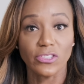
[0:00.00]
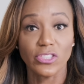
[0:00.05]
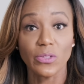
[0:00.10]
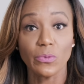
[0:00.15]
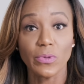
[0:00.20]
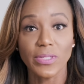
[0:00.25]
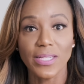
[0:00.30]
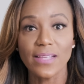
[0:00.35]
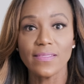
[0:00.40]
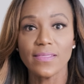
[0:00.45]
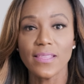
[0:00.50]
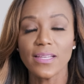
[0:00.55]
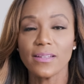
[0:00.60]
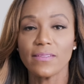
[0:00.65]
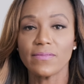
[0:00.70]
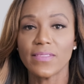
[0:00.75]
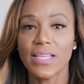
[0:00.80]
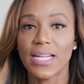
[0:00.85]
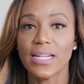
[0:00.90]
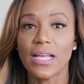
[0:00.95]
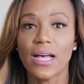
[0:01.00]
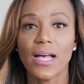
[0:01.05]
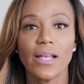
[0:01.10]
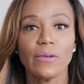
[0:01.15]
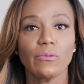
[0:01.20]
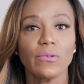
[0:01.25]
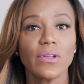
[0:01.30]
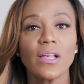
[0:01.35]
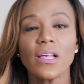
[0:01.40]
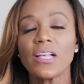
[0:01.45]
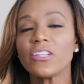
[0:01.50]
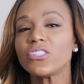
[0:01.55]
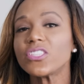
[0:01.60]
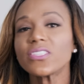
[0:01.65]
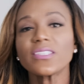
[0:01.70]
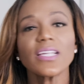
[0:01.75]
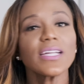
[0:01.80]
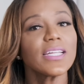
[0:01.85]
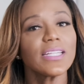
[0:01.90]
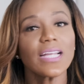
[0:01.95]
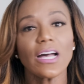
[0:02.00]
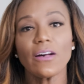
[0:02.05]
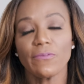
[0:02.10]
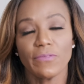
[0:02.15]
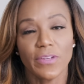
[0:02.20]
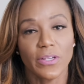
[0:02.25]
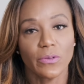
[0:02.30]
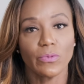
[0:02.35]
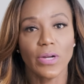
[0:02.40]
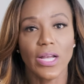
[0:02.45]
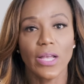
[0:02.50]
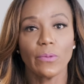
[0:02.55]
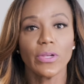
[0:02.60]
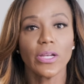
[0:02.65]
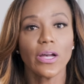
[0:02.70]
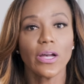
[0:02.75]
So when I think of that, just like an outfit, right? We